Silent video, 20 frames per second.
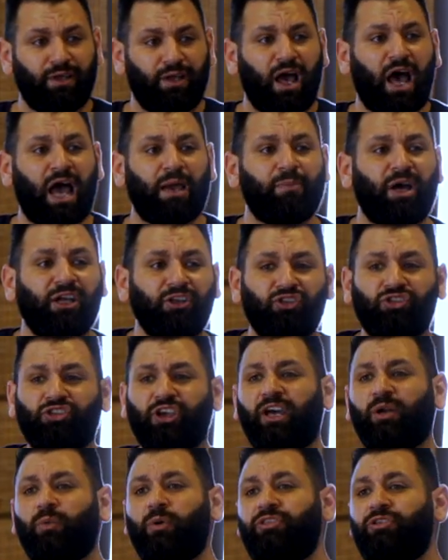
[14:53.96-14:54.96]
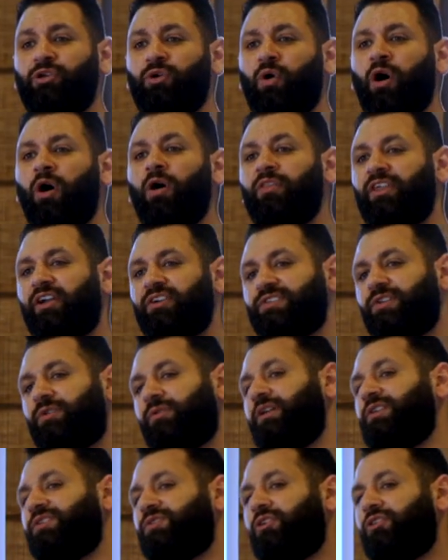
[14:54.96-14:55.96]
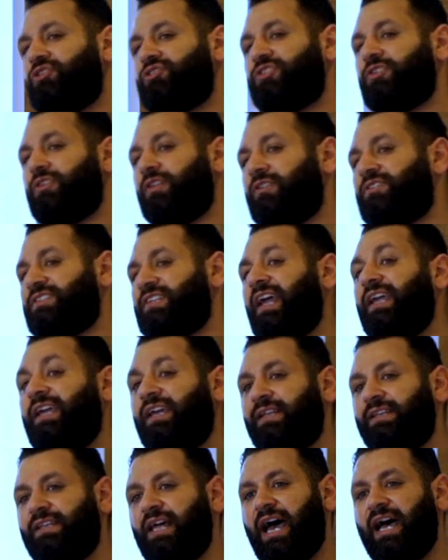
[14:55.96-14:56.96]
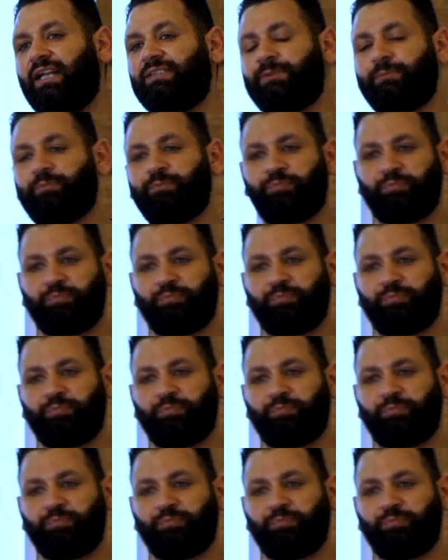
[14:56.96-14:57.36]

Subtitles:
I might share with you, there's a research saying that